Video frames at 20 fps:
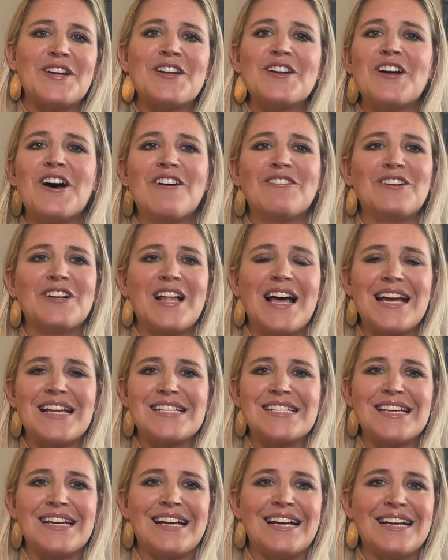a novel
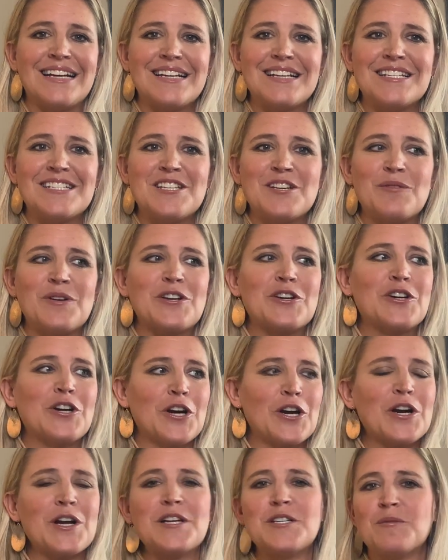idea to
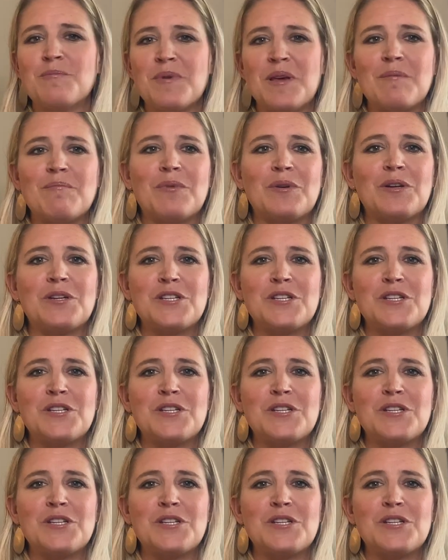encourage people